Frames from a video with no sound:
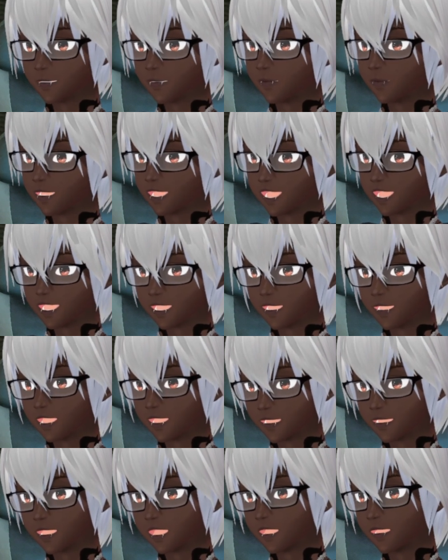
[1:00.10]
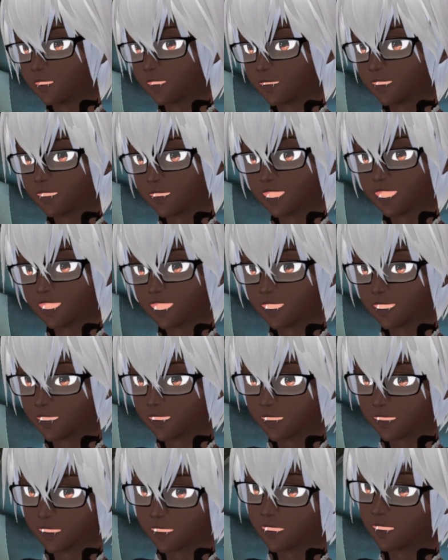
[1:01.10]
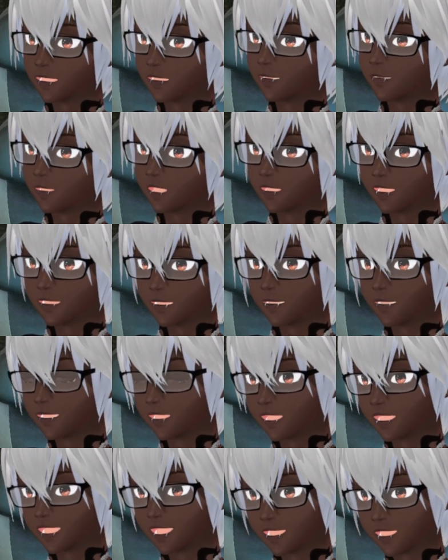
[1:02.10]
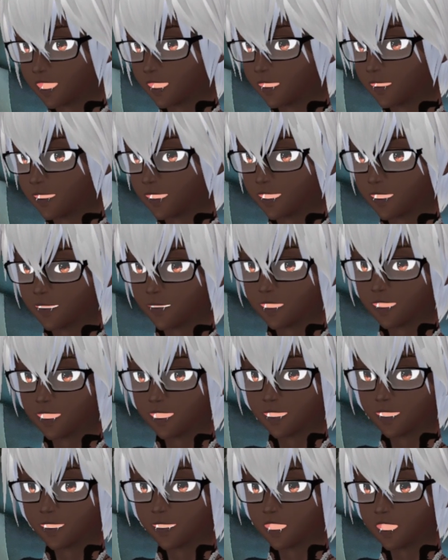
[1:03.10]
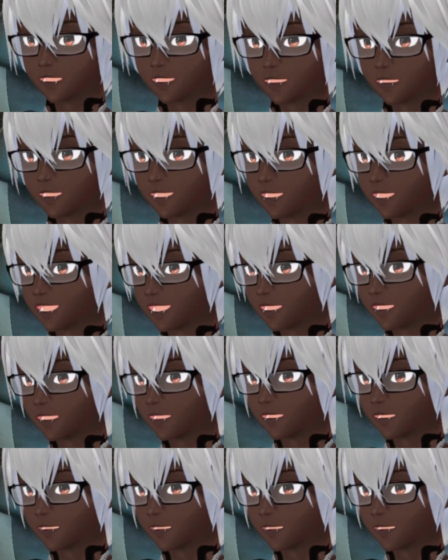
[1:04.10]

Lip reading: on having to make multiple sets of gear or having to go hybrid and just be overall weaker,